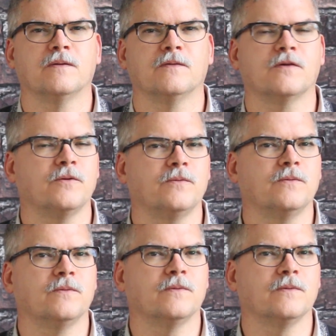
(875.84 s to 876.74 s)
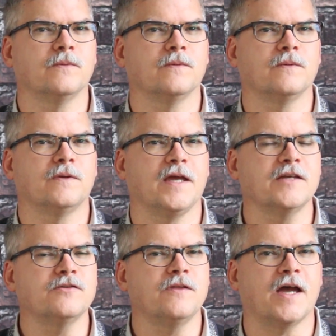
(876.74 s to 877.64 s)
So, to
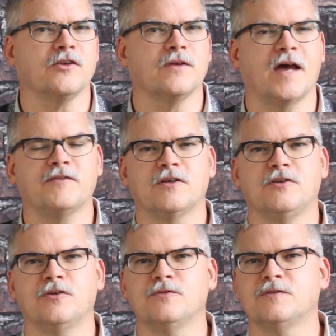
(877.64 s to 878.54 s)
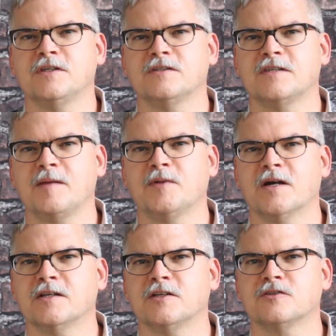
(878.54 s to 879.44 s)
answer that, you'd have to use these same
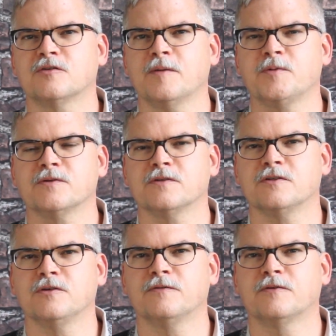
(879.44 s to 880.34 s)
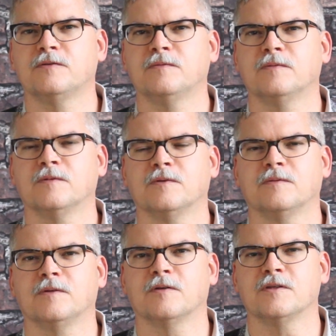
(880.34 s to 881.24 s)
kind of descriptors that you've,
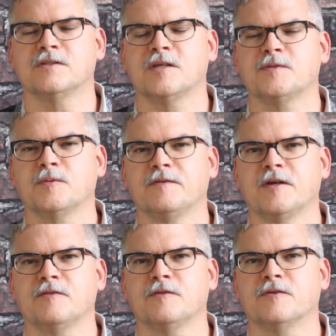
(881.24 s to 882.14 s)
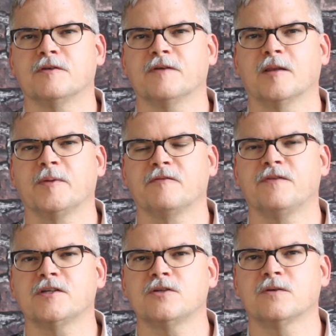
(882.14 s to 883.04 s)
you know, these tips that we've given you for developing
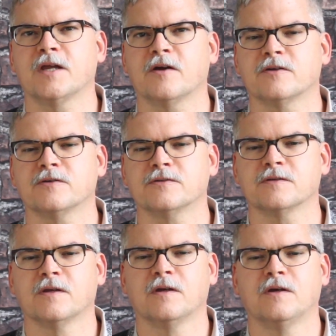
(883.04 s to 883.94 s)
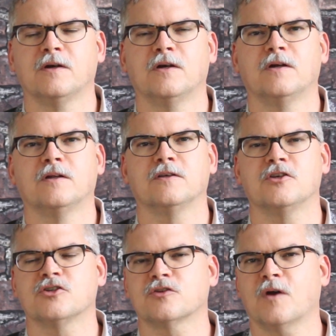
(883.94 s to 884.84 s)
fictional characters to
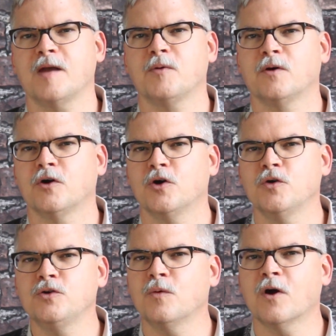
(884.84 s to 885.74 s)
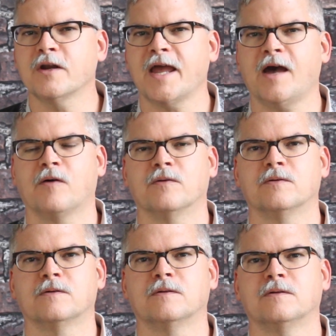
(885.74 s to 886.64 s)
describe who you are now.
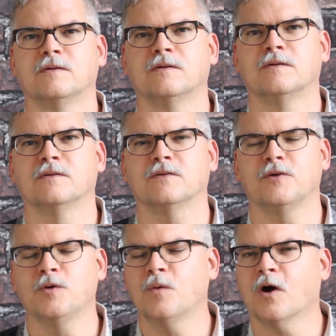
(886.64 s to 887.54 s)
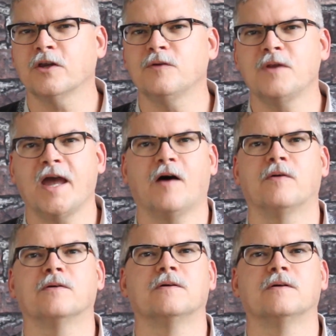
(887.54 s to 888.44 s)
So who are you
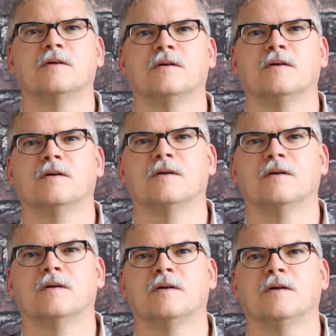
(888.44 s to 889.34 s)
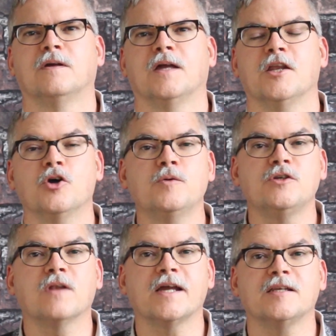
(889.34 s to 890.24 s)
now? And who would
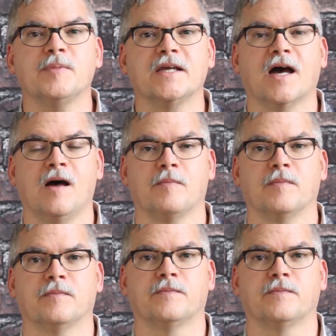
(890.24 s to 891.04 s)
you like to become?